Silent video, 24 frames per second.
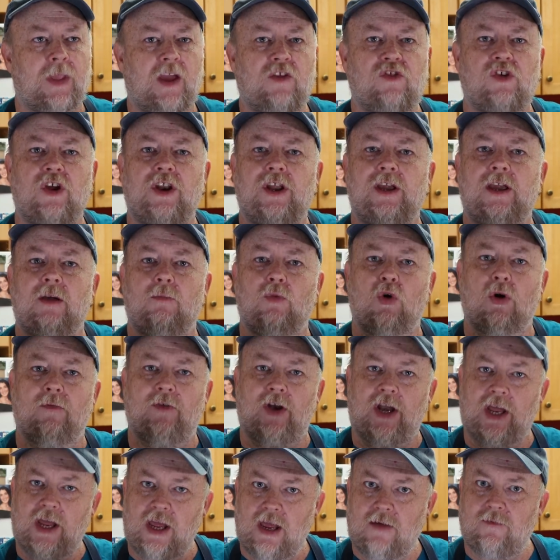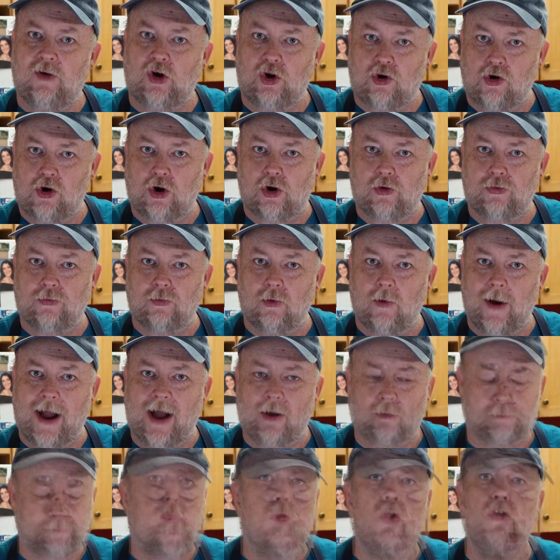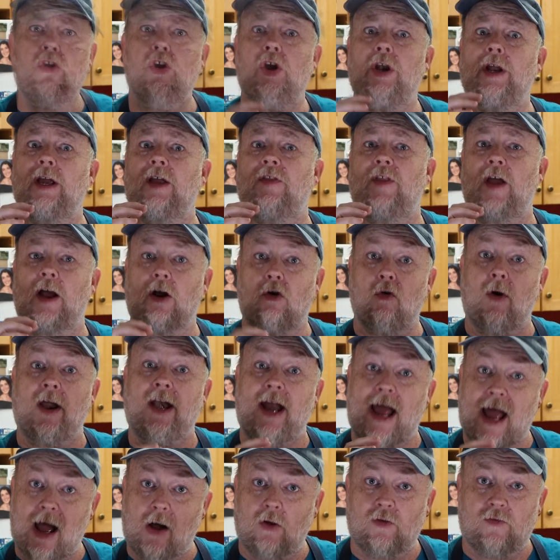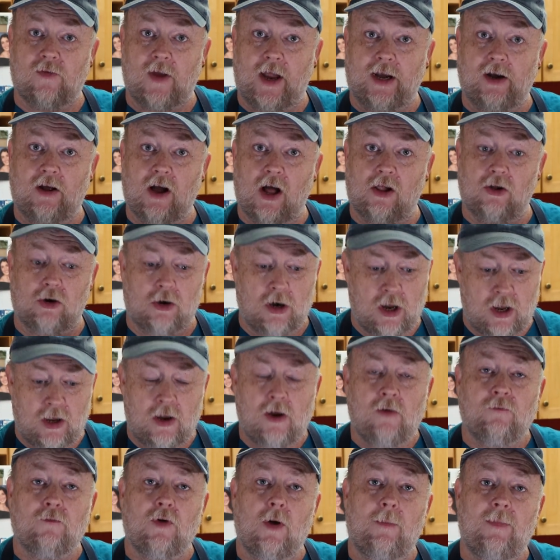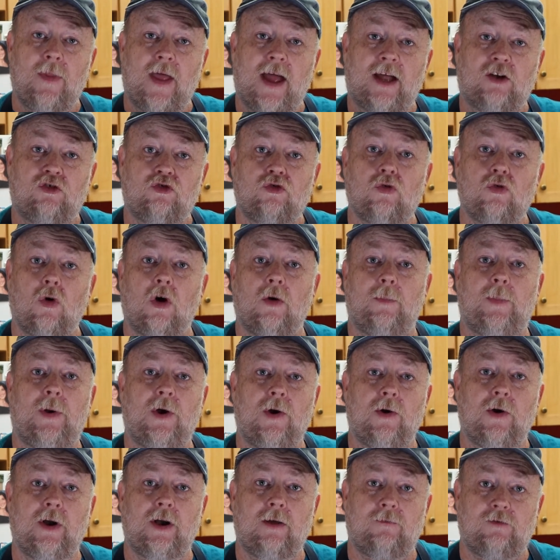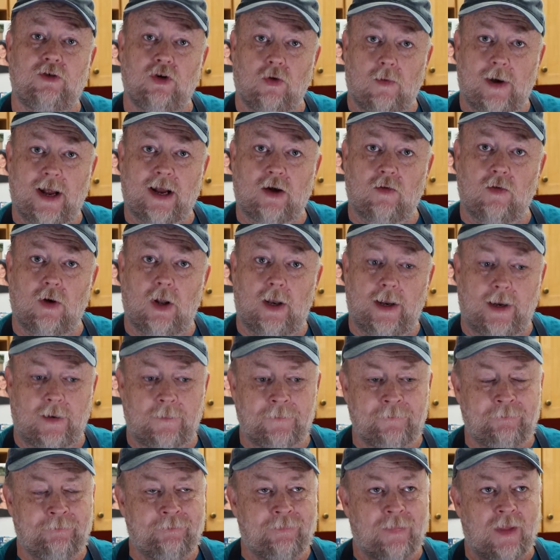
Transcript: It's gonna get more of an even cook throughout. You're gonna get that great outside color from that short period of direct grilling.